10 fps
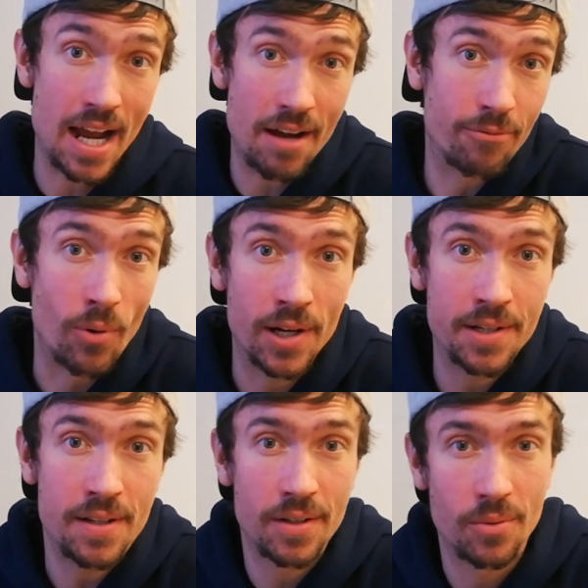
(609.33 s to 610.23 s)
I have
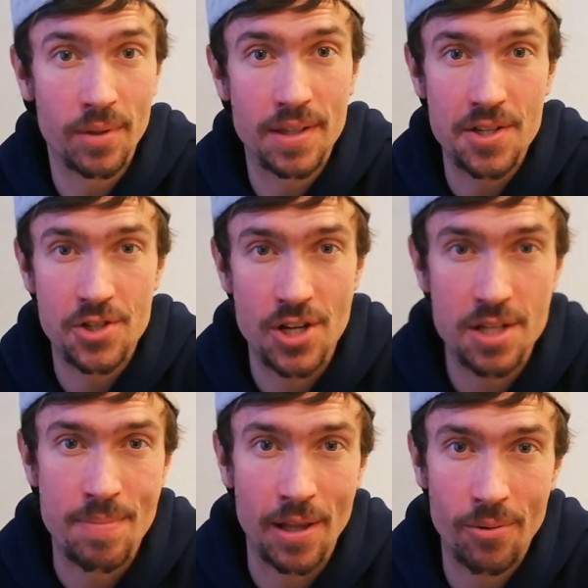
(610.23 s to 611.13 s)
one with this
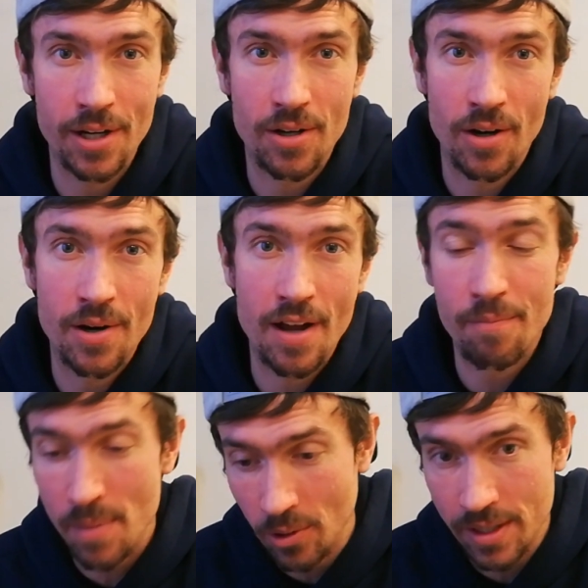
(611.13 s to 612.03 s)
Jace Beleren
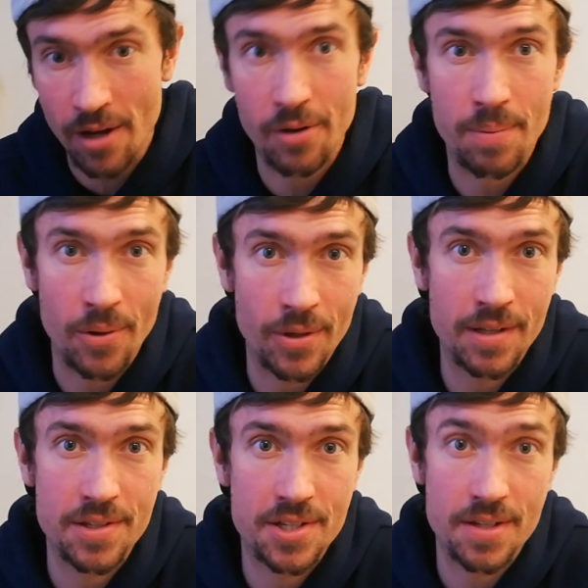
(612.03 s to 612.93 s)
card. I've milled out
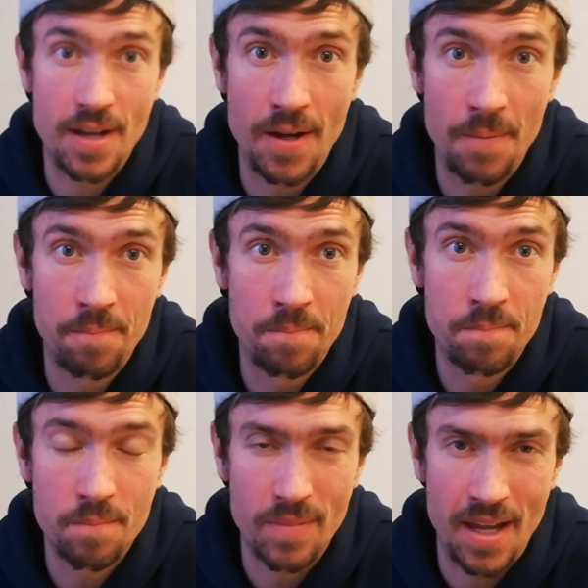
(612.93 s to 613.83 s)
opponents.
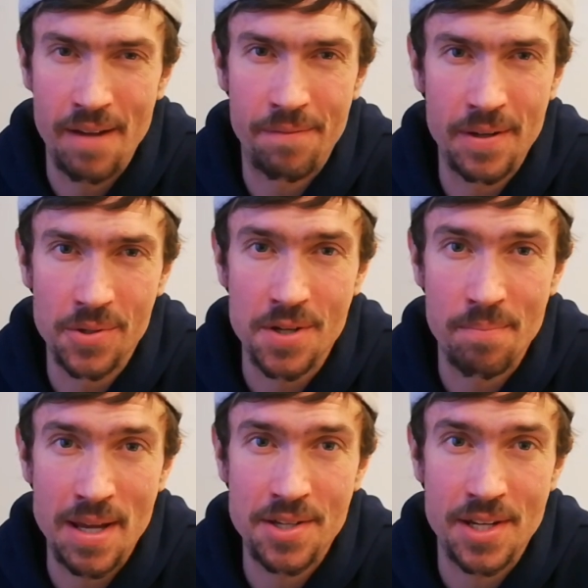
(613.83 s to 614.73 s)
It
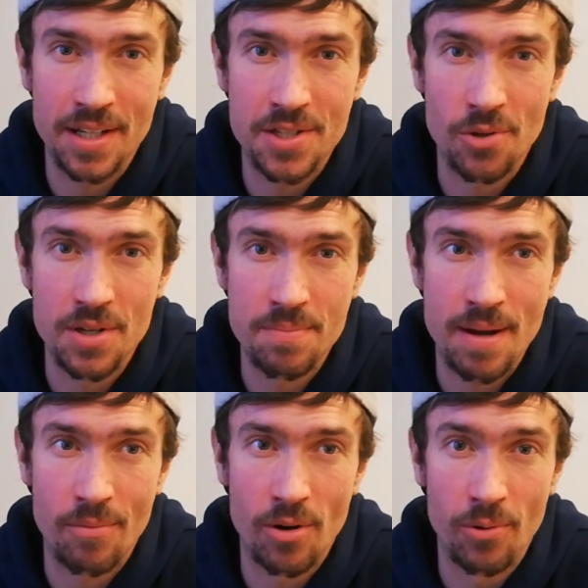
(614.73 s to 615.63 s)
feels amazing. It's
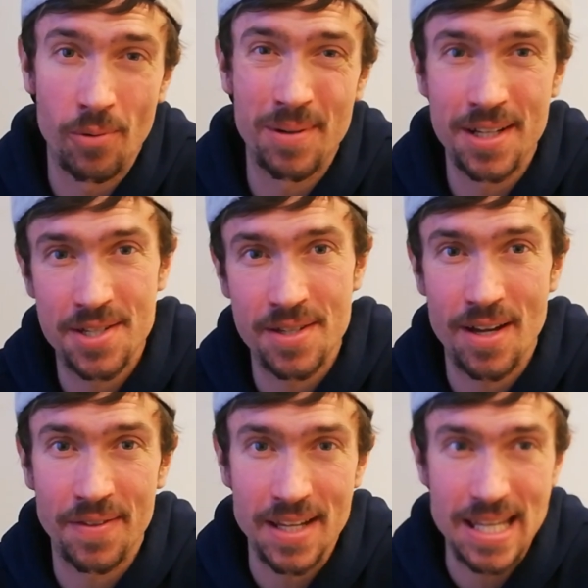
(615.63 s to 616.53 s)
always memorable, but
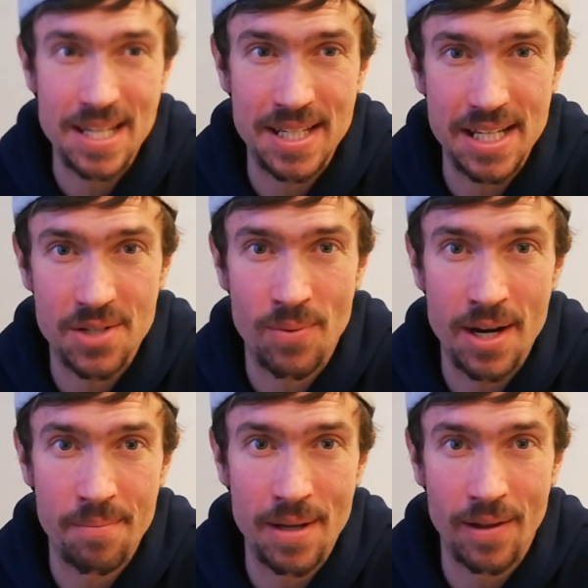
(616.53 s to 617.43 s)
it's not the
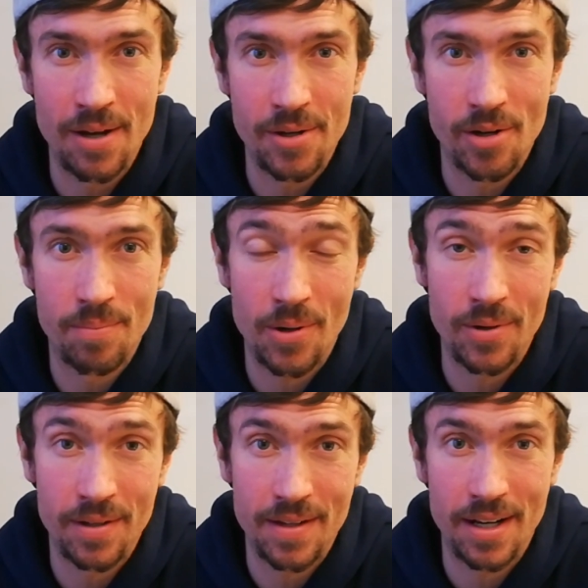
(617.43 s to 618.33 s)
easiest way to mill out your
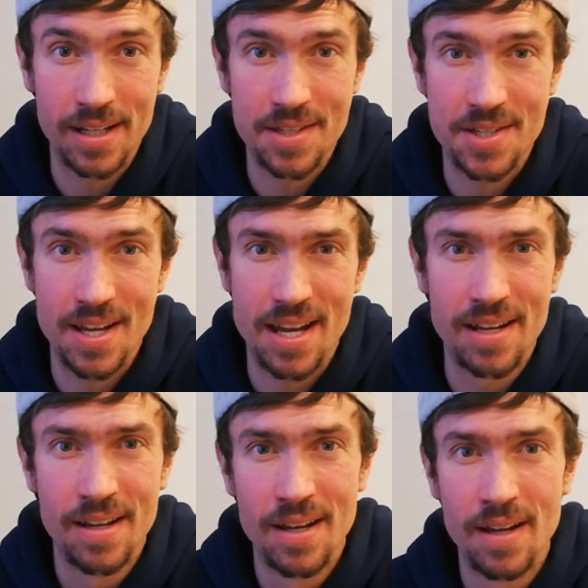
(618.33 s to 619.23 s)
opponent that I can
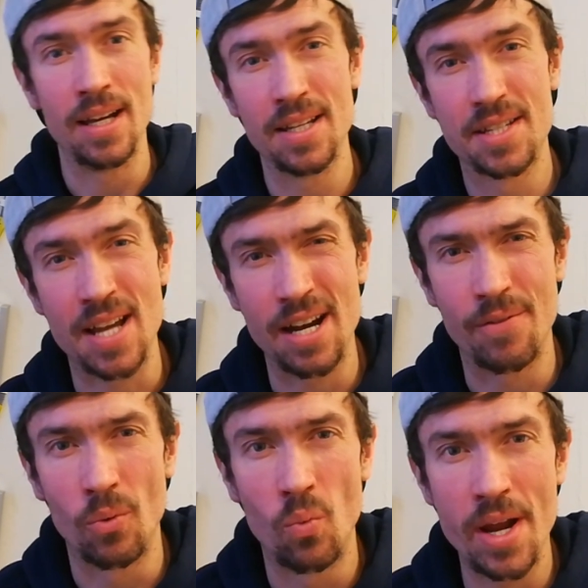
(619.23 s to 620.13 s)
say. It's
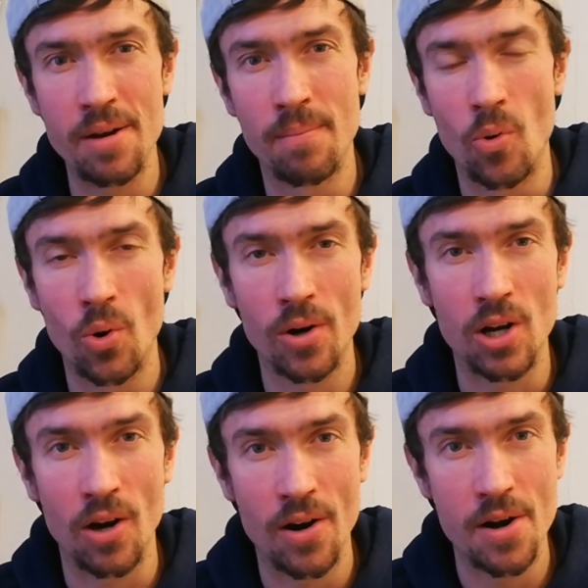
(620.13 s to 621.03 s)
kind of a win
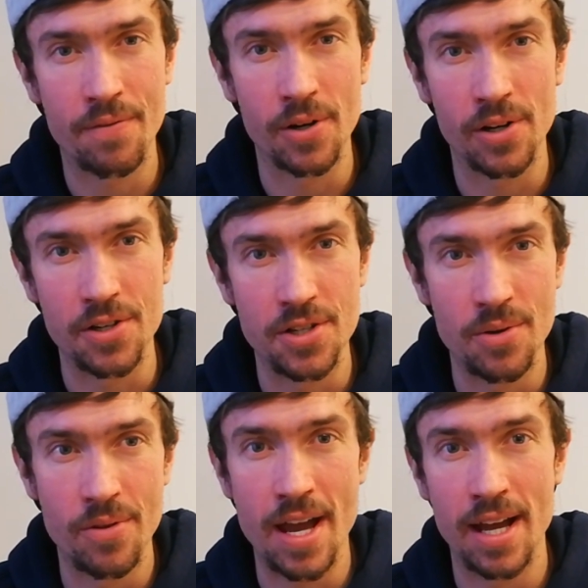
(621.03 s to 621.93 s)
more card if you're going to
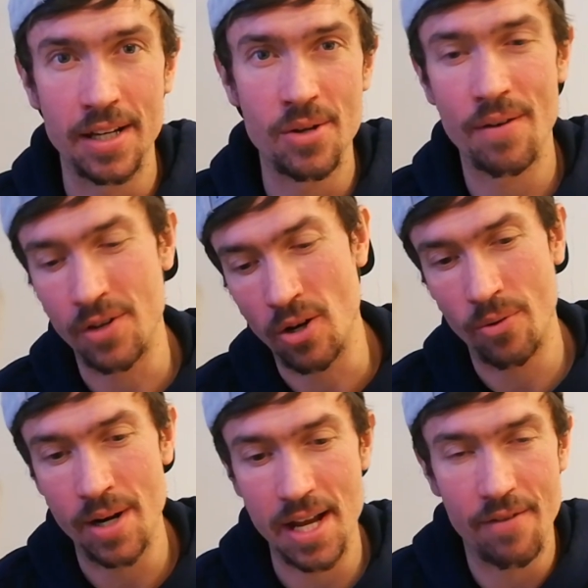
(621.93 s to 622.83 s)
do that. You have to
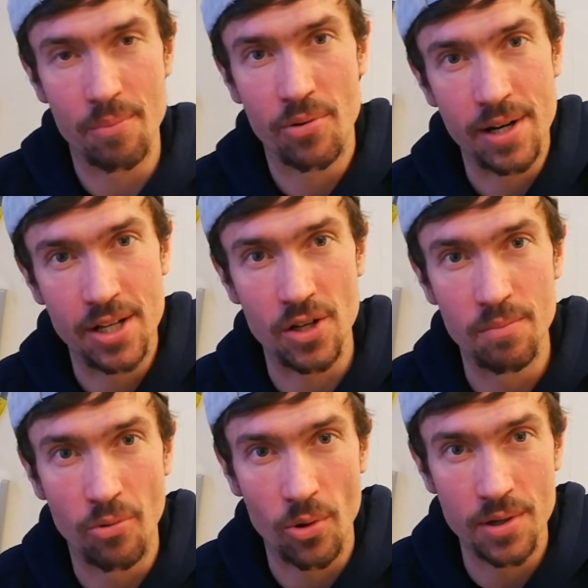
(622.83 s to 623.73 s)
already have a pretty
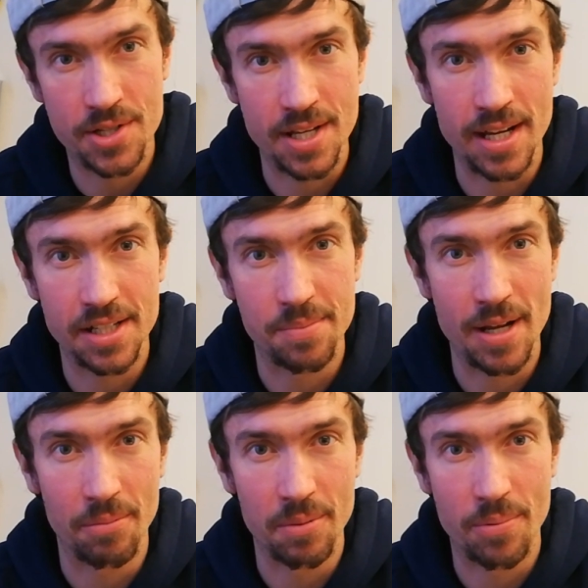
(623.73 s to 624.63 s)
good board state
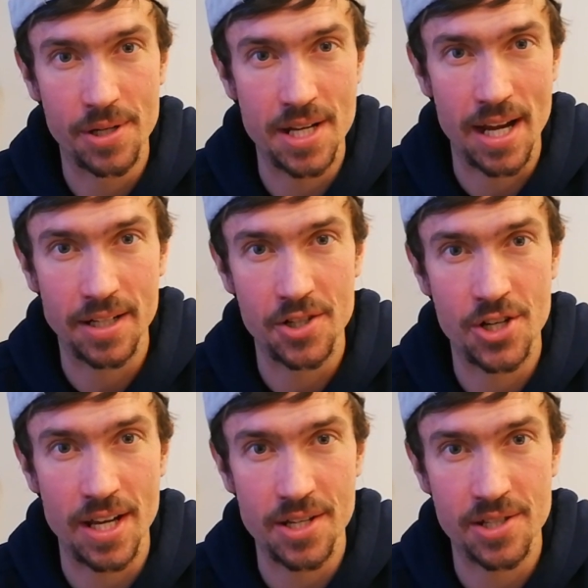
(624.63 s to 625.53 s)
to be able to
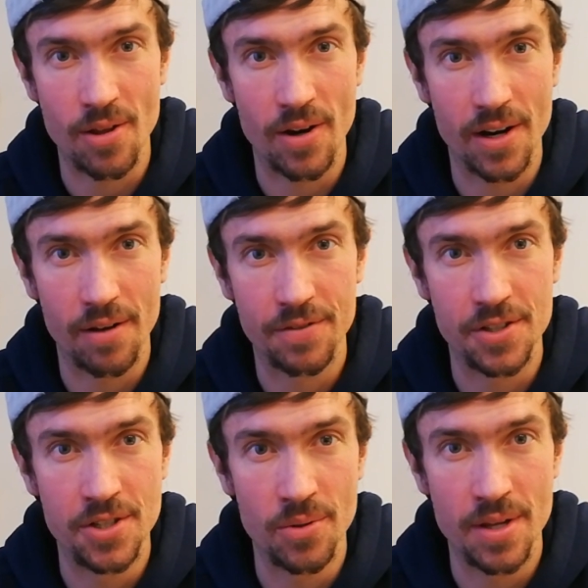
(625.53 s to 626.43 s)
protect Jace long
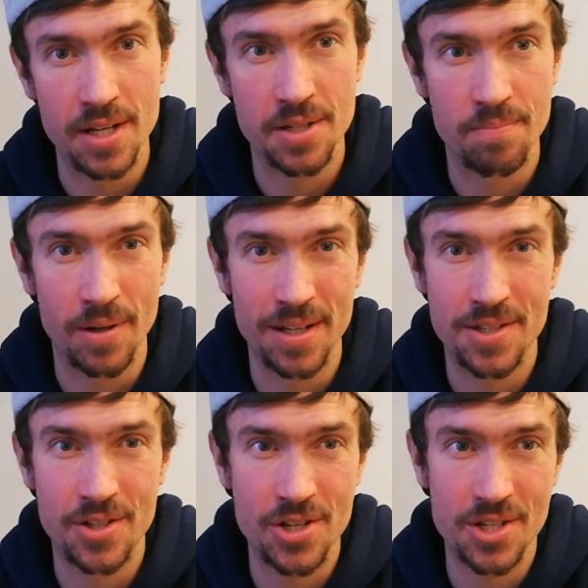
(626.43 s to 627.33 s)
enough to do this,
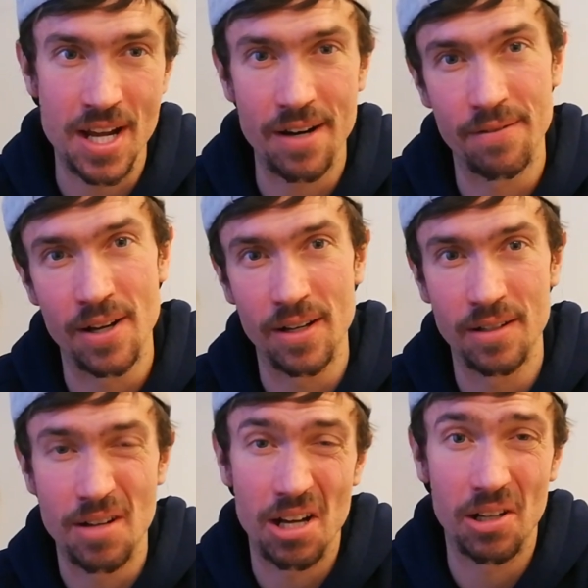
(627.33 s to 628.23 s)
but it's just kind of
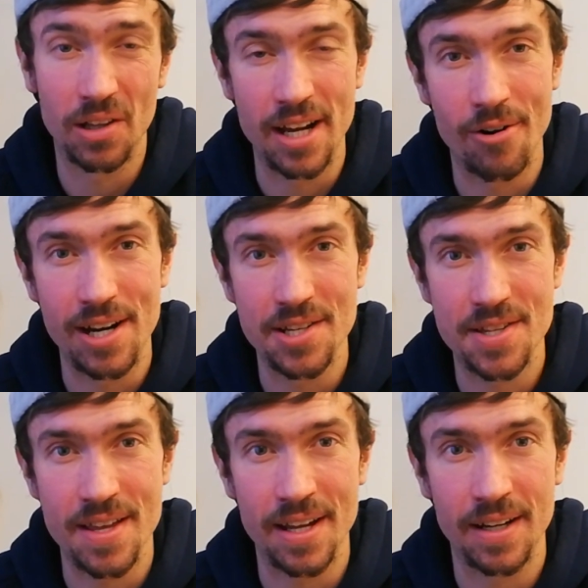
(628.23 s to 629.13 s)
a
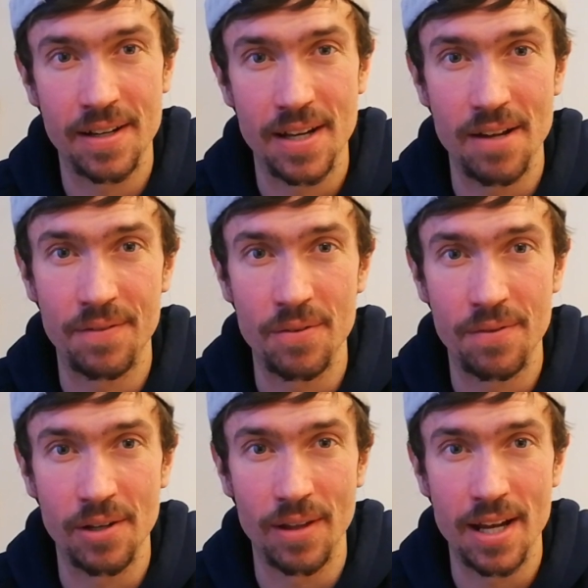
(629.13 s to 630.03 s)
hilarious thing if
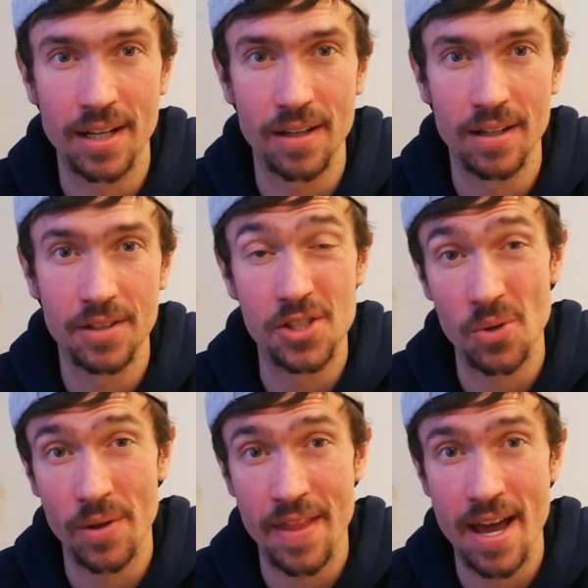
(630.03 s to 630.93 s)
you feel like
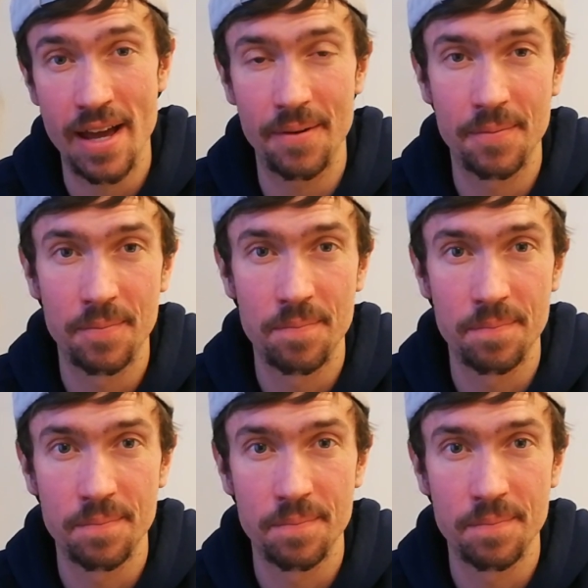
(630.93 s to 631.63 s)
doing that.